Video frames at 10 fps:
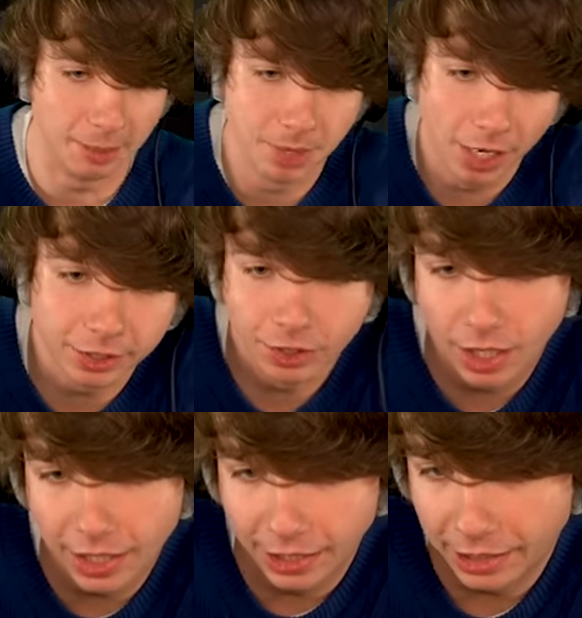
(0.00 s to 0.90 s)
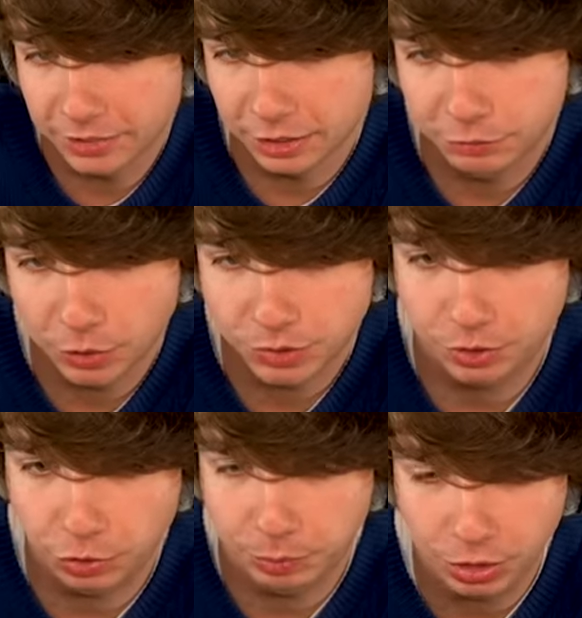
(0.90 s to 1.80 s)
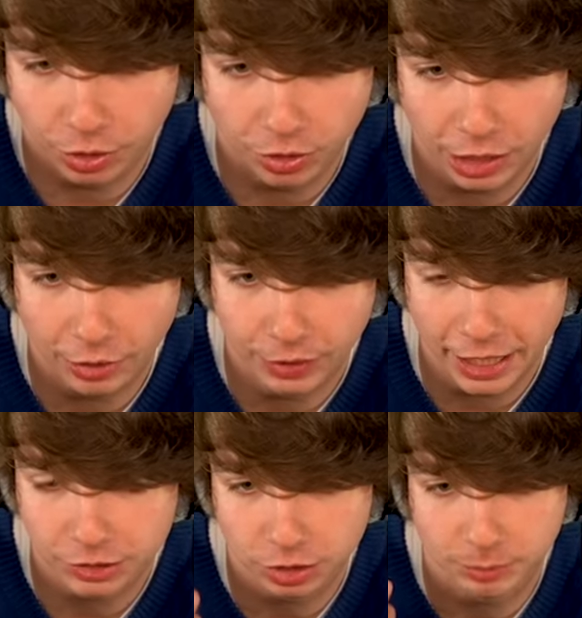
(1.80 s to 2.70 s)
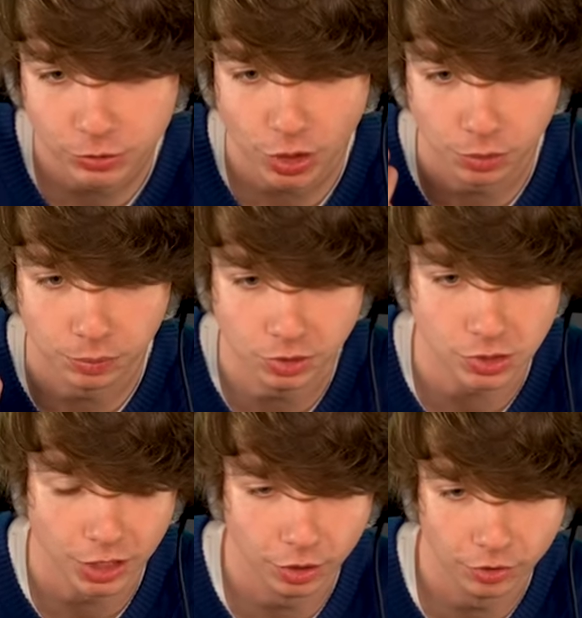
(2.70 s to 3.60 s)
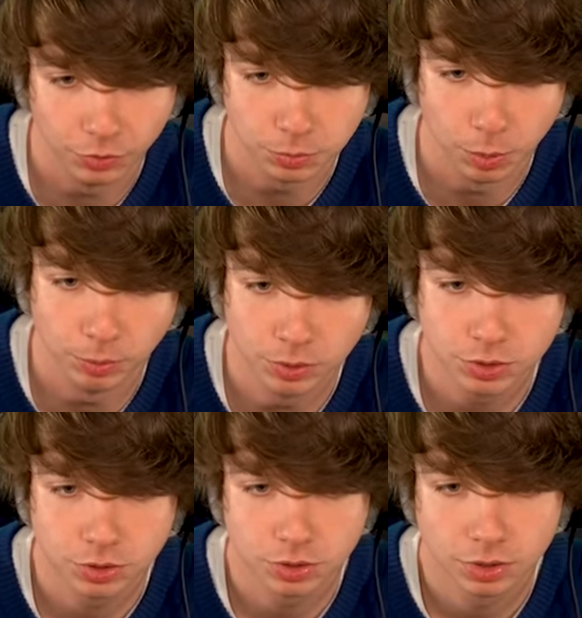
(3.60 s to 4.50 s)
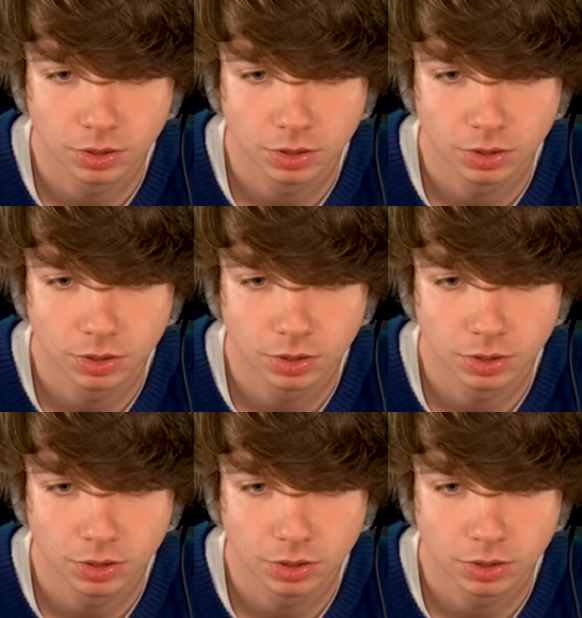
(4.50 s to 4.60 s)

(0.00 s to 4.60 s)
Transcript: I'm not gonna lie. I think if I was a little bit younger, I would actually be genuinely scared of those moments.